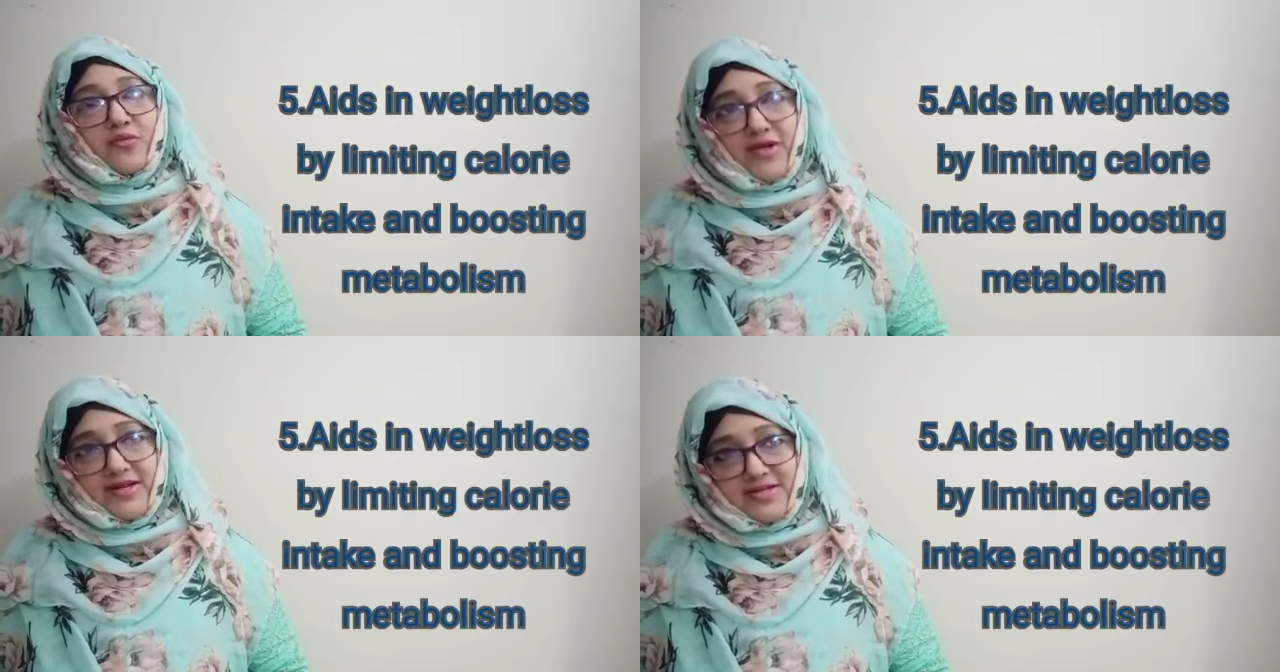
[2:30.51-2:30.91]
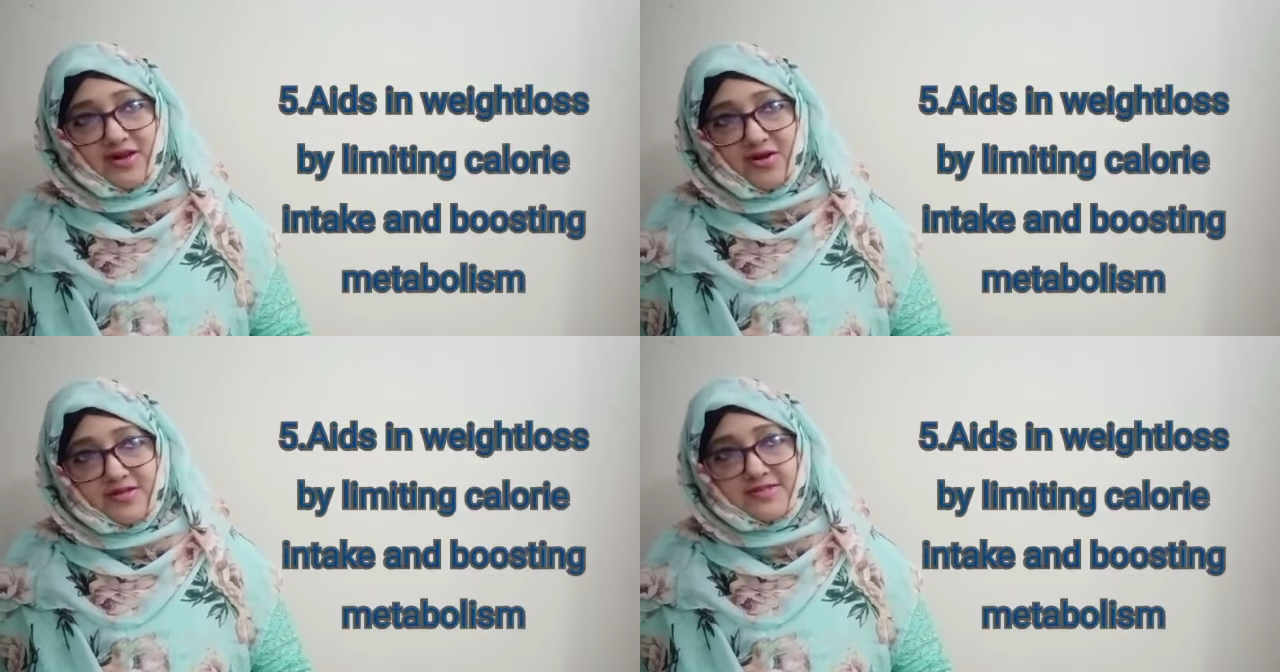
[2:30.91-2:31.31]

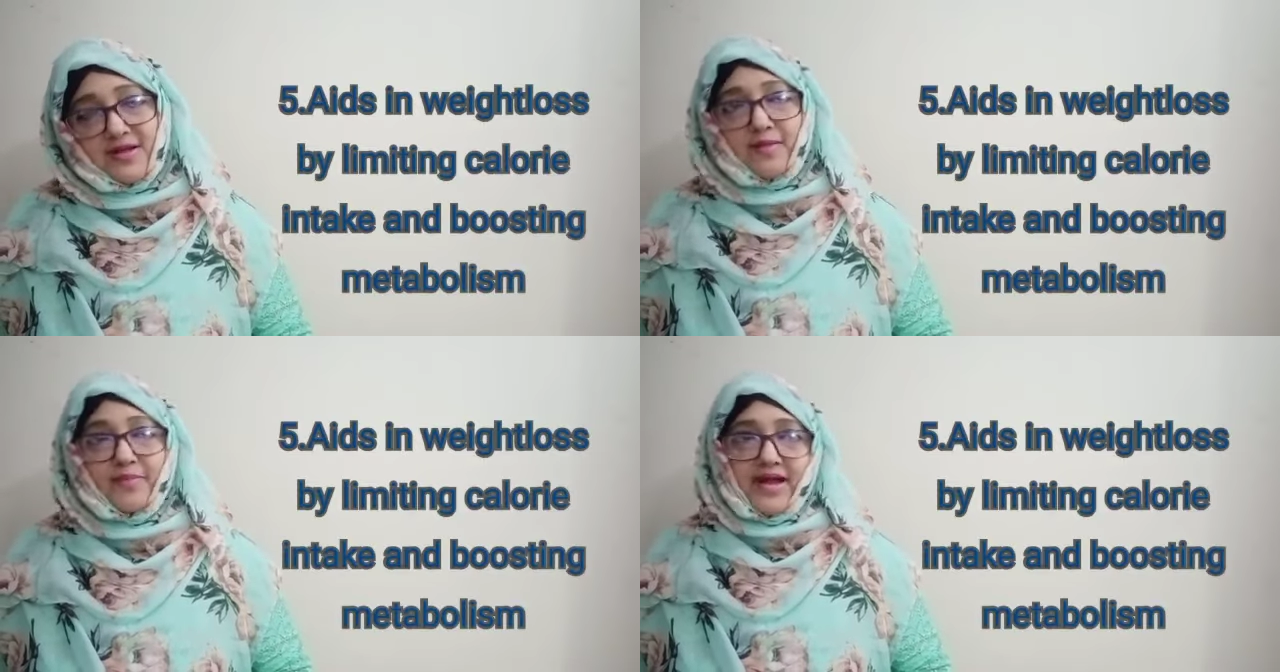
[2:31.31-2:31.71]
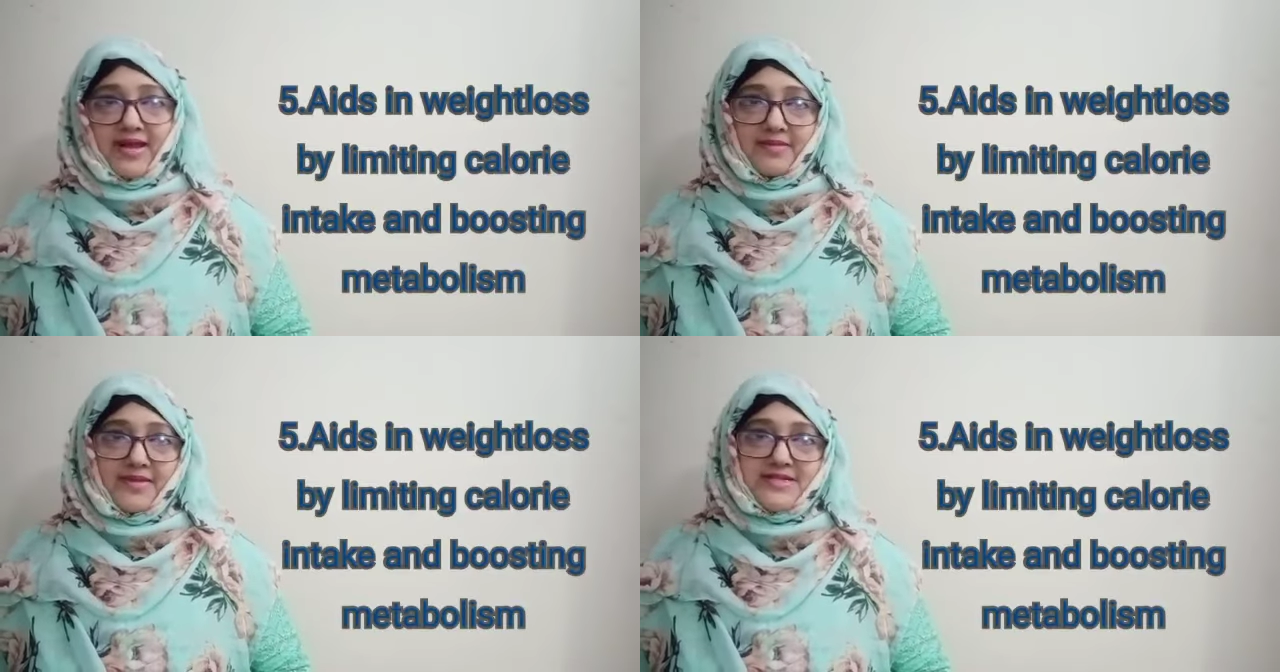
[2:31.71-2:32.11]
weight loss by
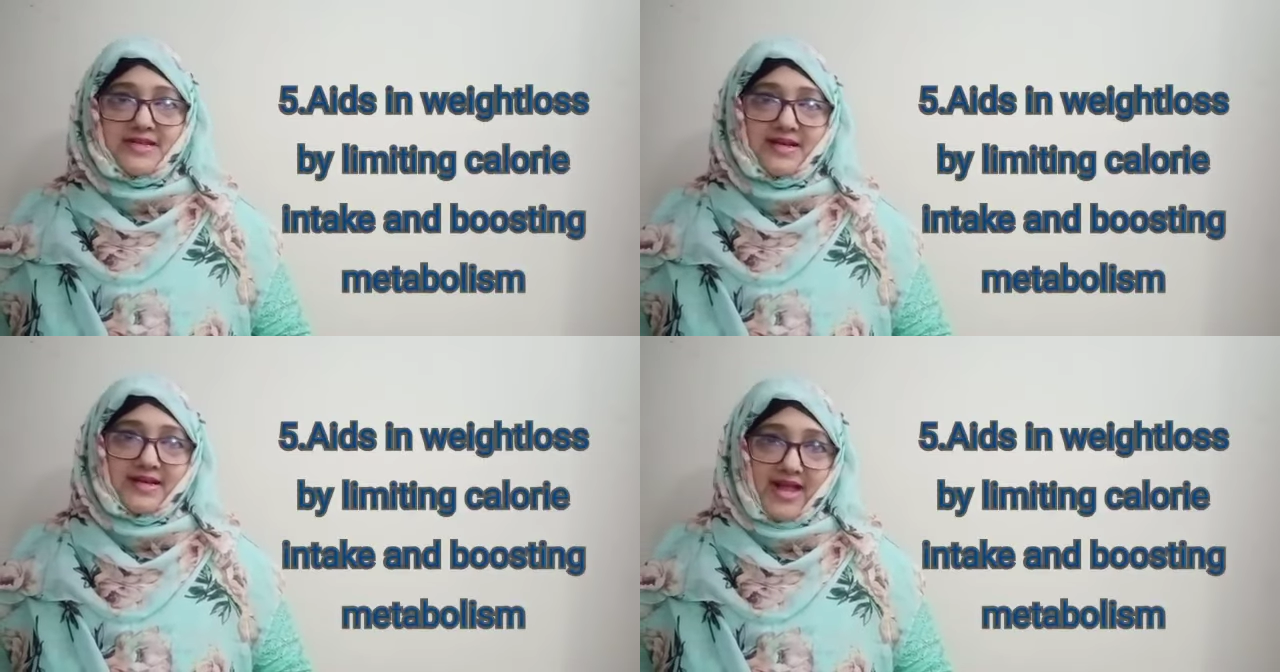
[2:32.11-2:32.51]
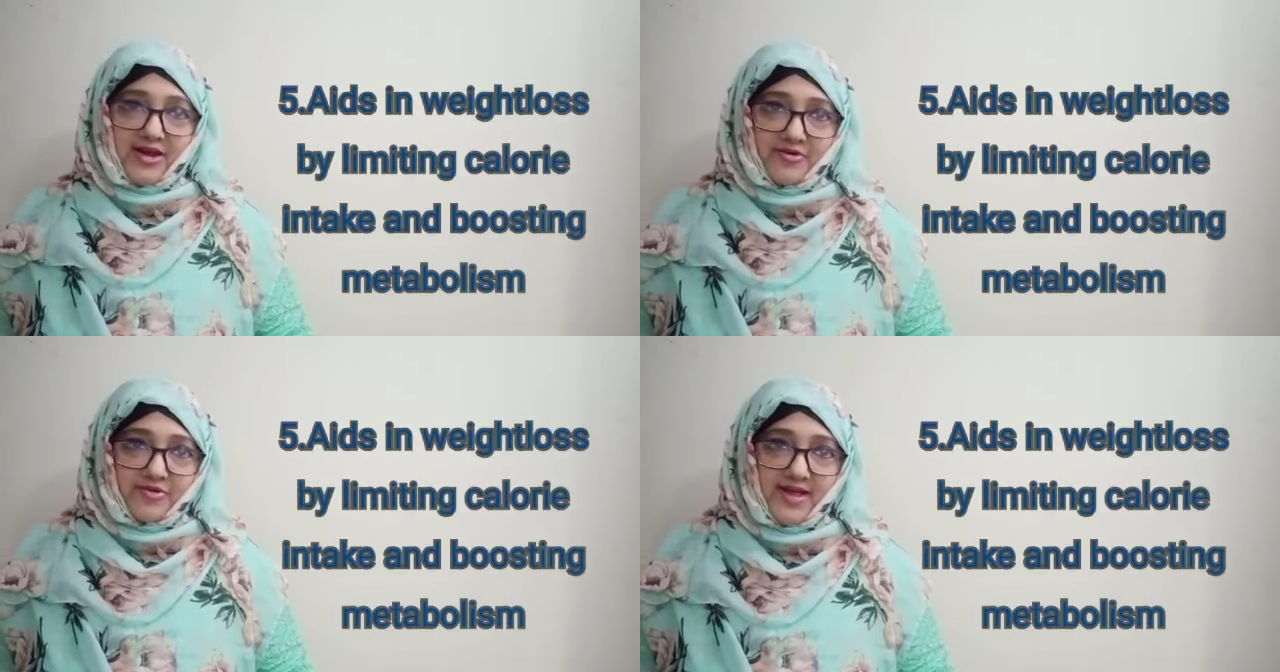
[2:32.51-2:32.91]
limiting
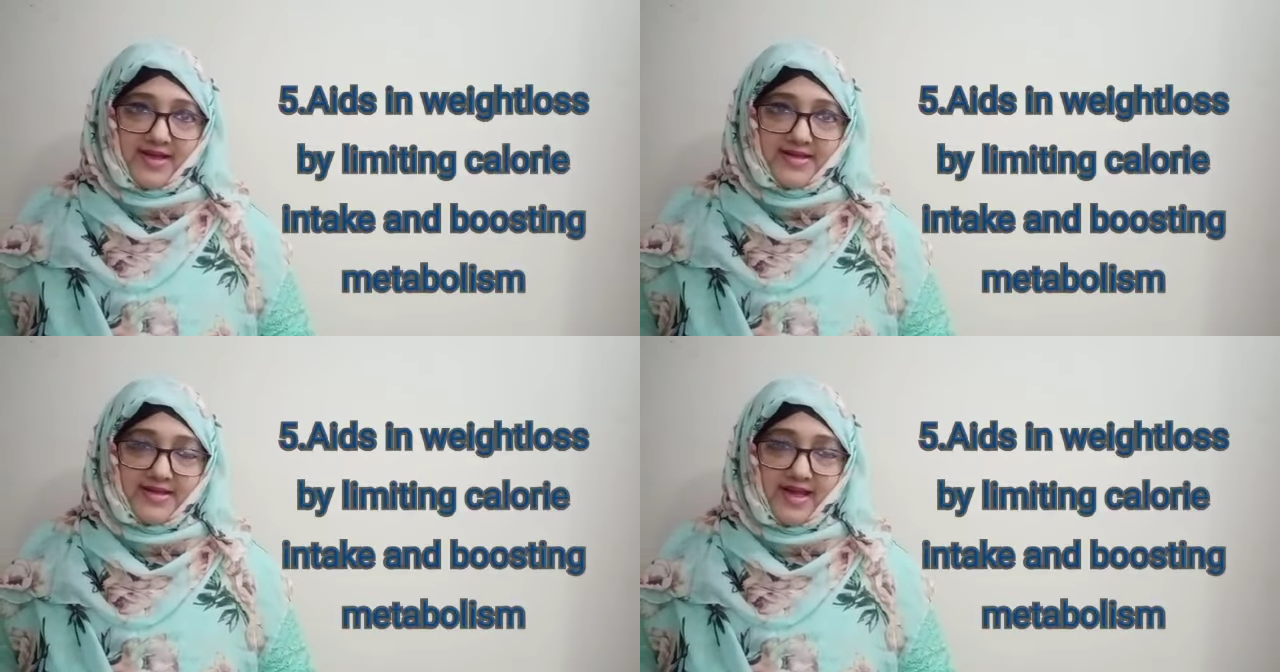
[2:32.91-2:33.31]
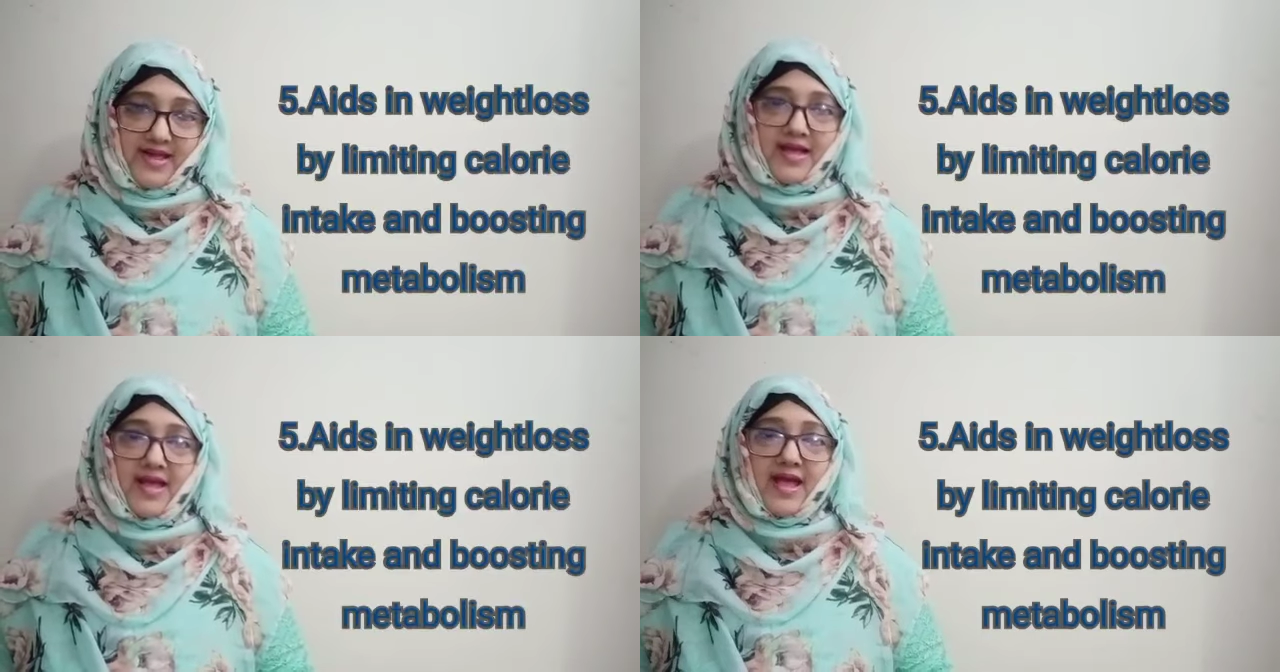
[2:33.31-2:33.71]
calorie
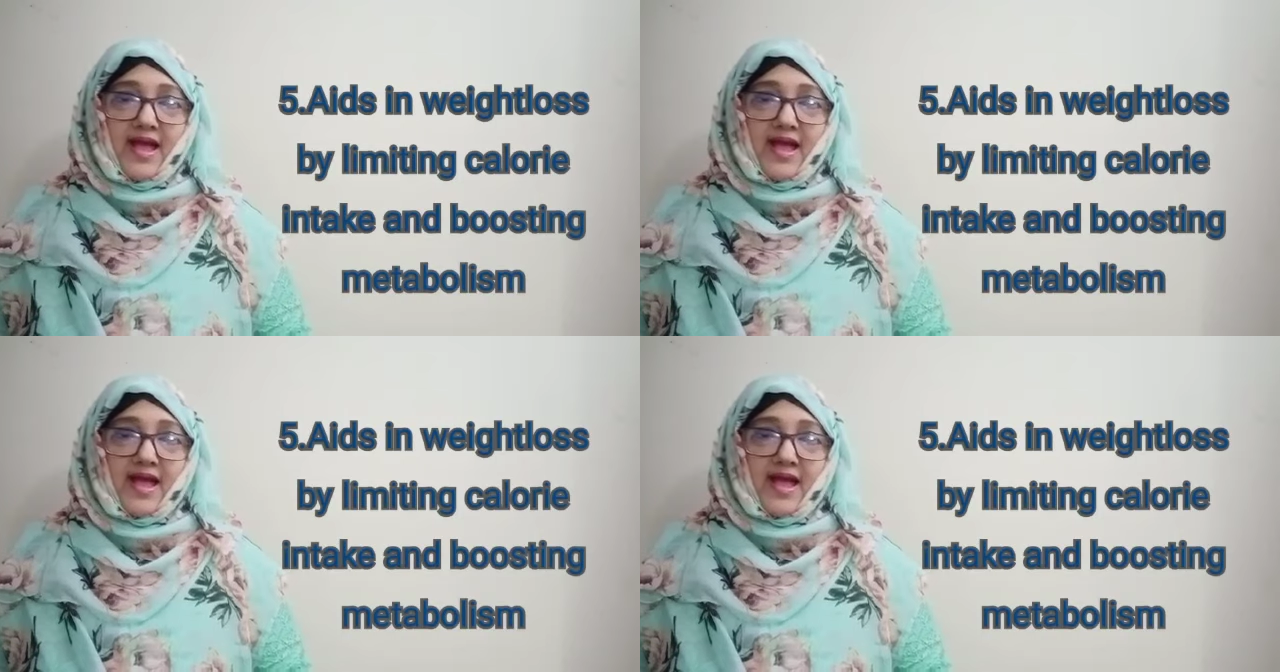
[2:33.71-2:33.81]
intake